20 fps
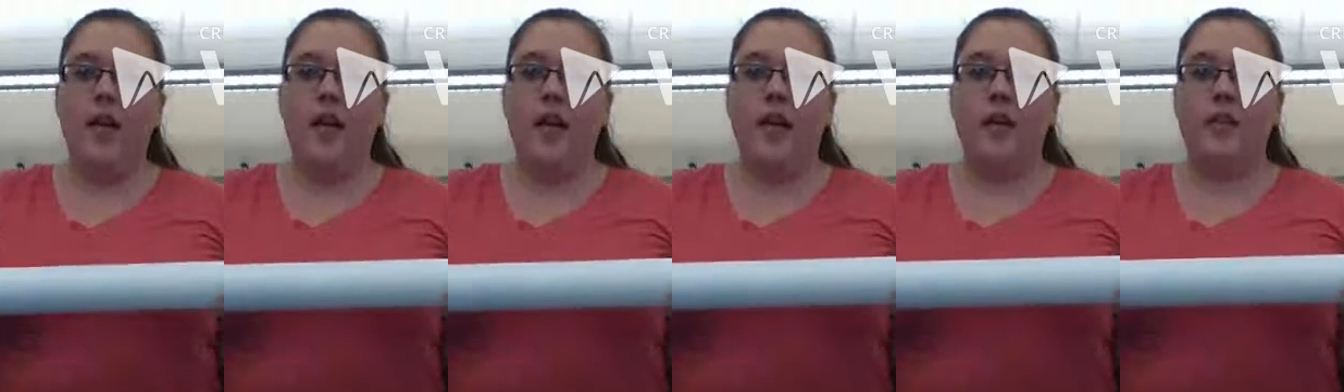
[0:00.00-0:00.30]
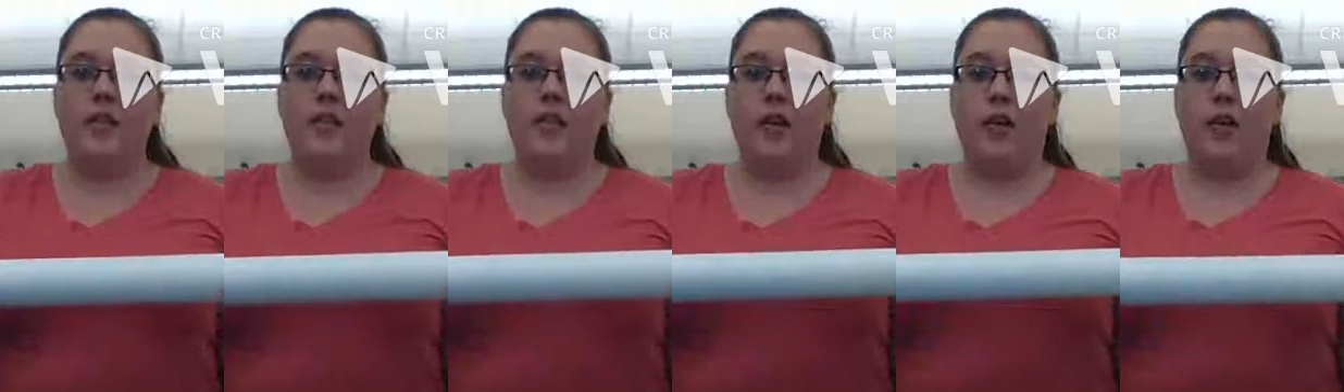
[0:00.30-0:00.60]

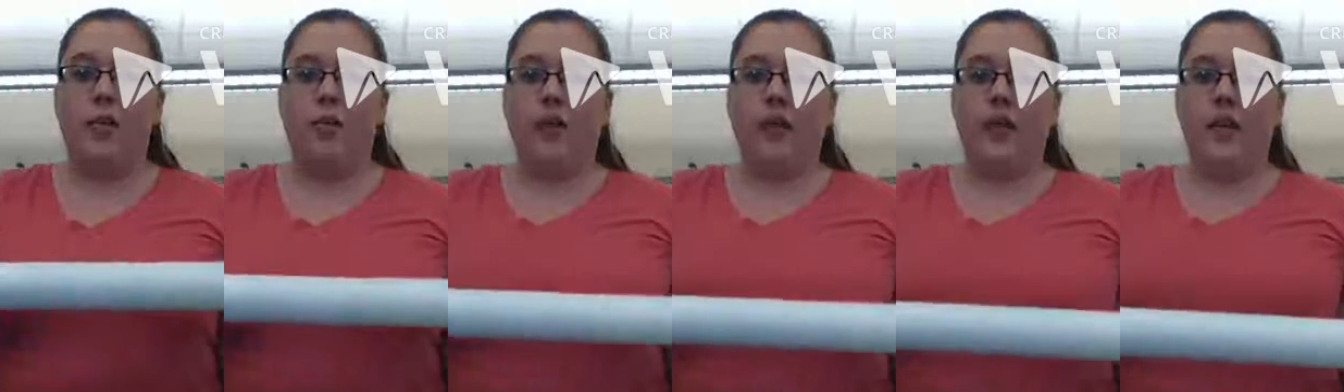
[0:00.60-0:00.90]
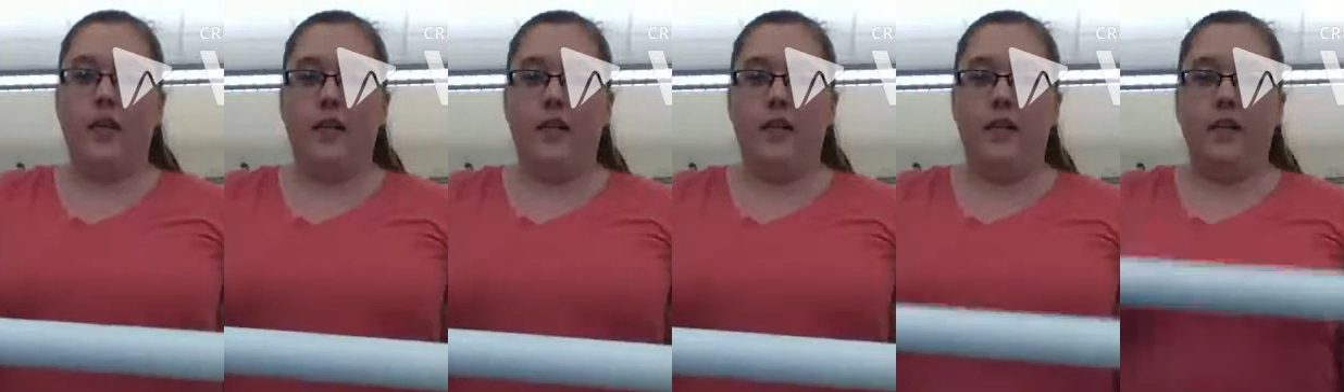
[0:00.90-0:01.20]
And so we're going
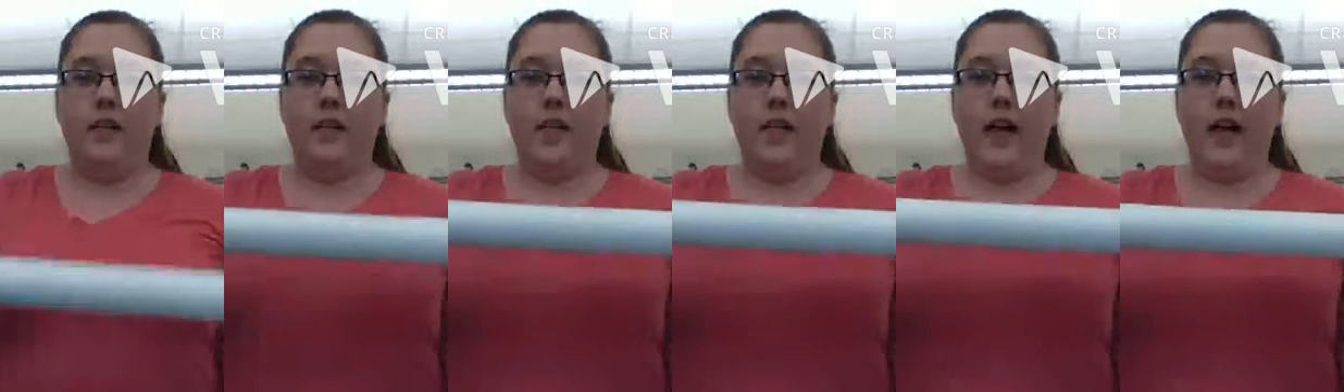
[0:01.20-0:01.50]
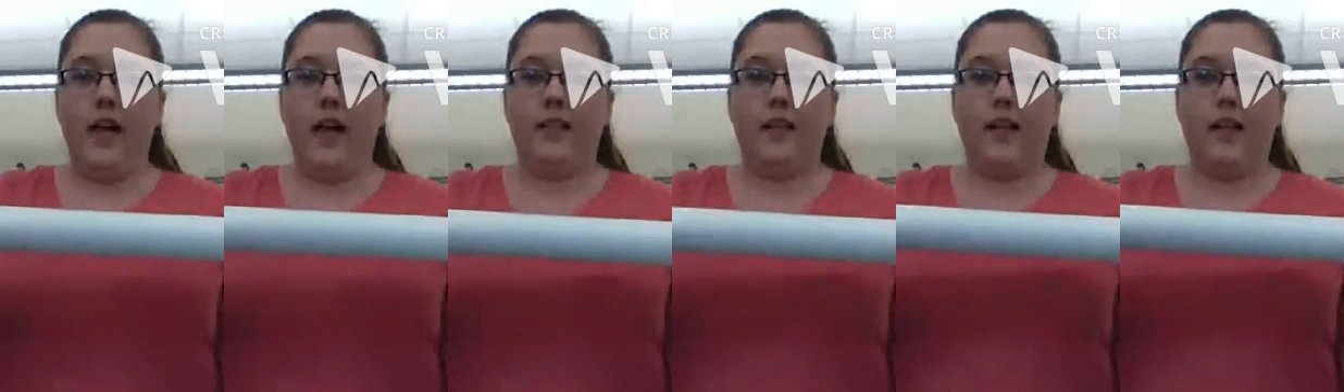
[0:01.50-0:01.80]
to
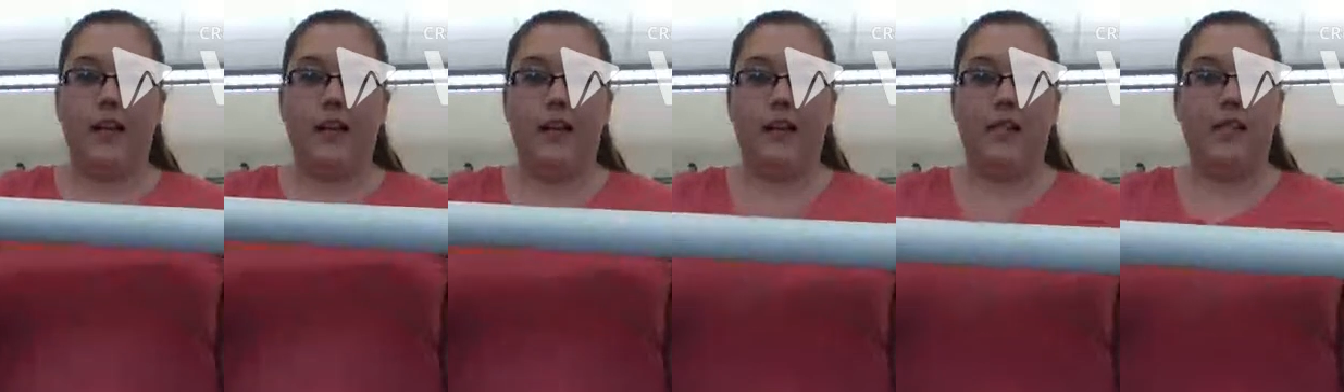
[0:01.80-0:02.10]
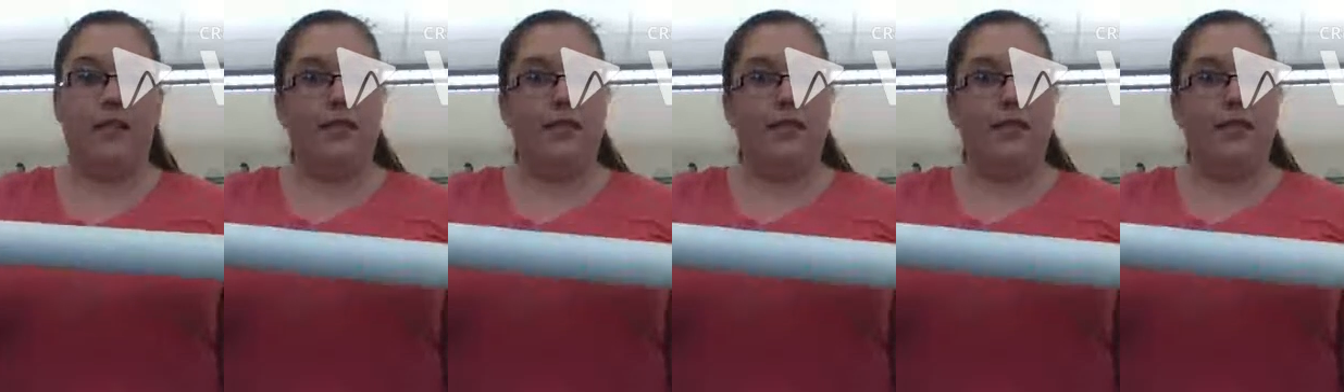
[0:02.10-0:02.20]
act like